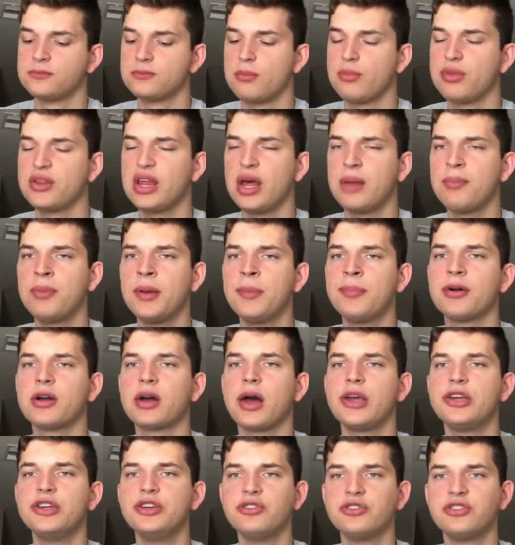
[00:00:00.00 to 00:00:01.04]
But then people
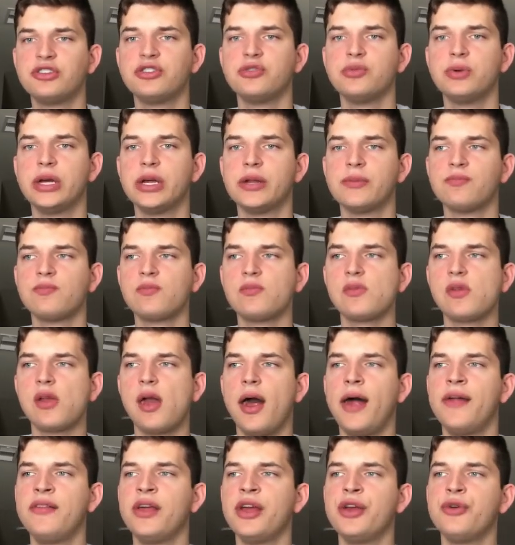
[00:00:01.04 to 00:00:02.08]
got used to it
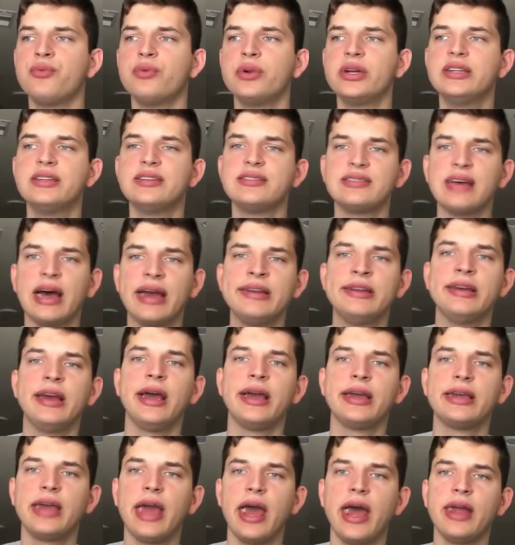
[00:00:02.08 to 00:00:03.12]
and they redesigned it
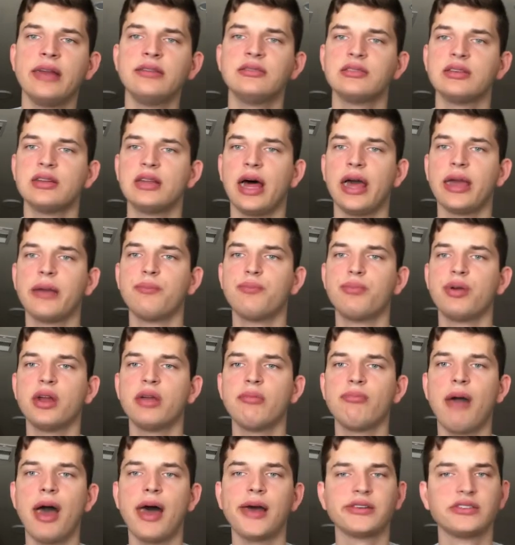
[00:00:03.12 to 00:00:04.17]
again to like bring
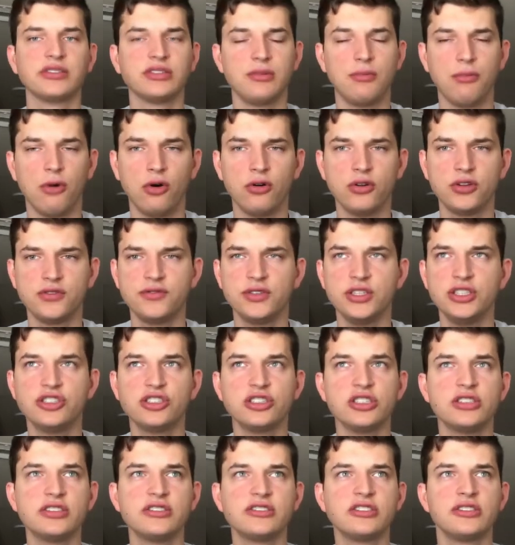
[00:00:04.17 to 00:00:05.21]
back some old
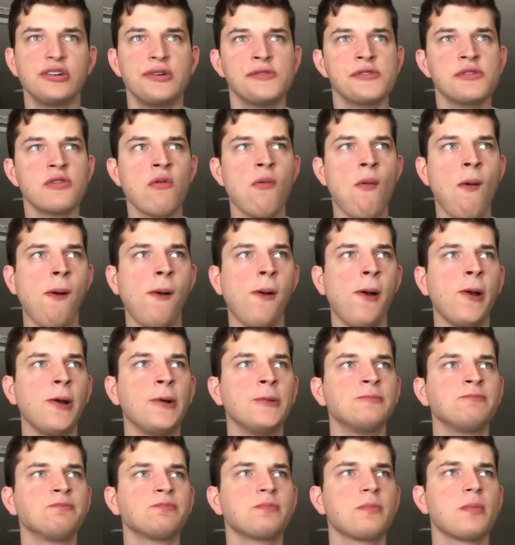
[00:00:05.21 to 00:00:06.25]
features.
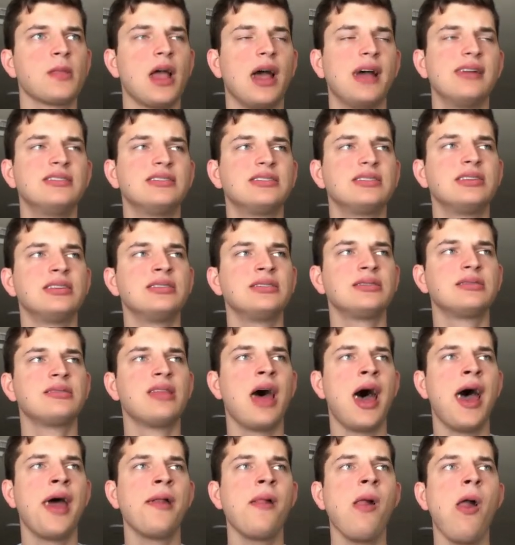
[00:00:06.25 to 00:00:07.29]
And since
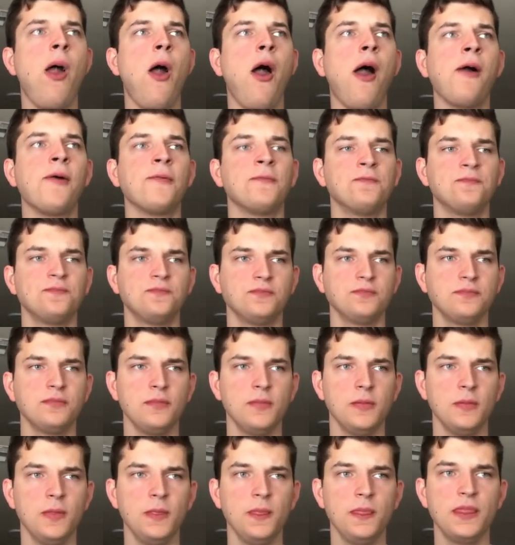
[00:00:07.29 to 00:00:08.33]
then,
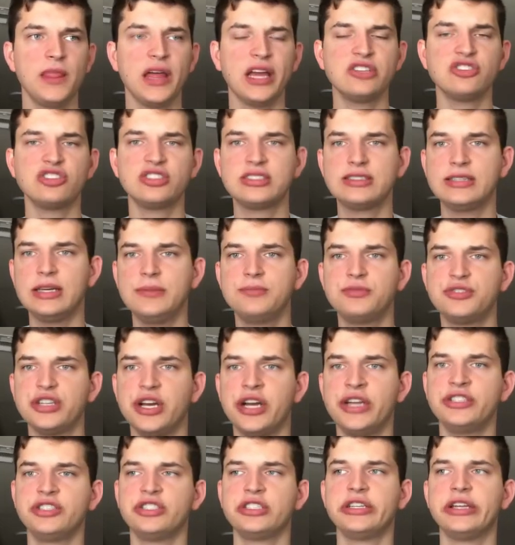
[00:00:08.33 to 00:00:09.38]
they just keep
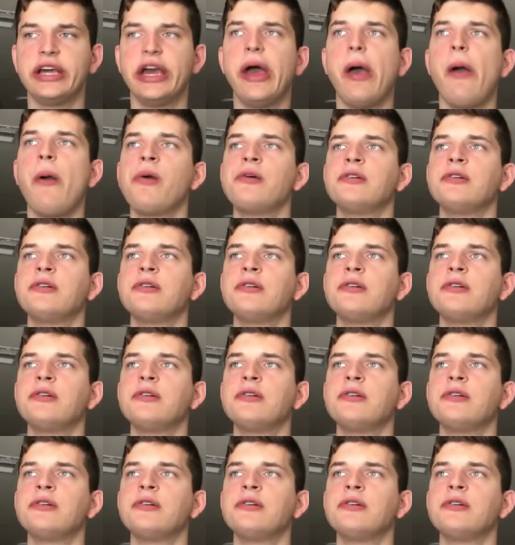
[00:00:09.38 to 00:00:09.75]
changing it.